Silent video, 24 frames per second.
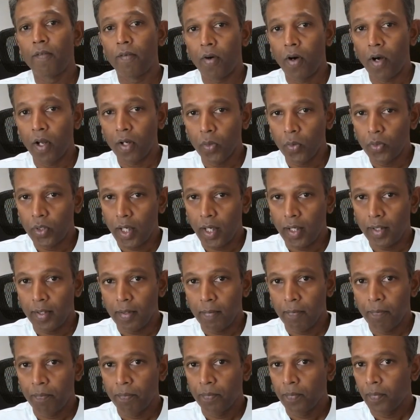follow that
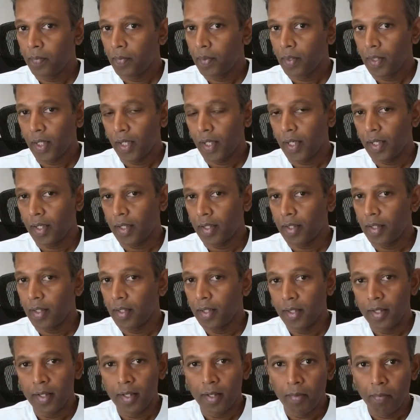and
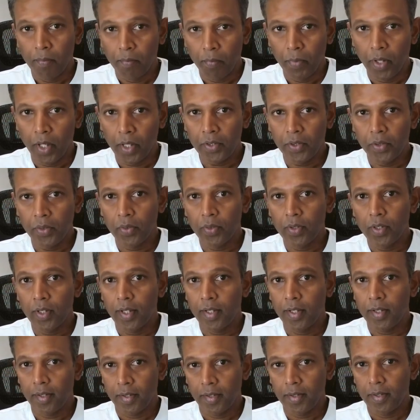make sure
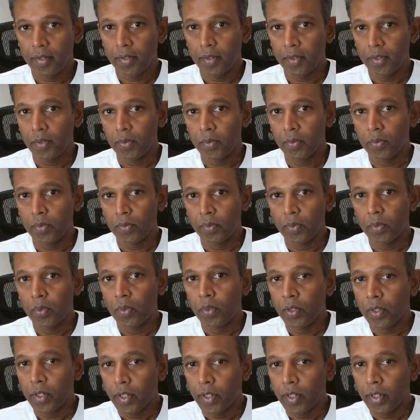that you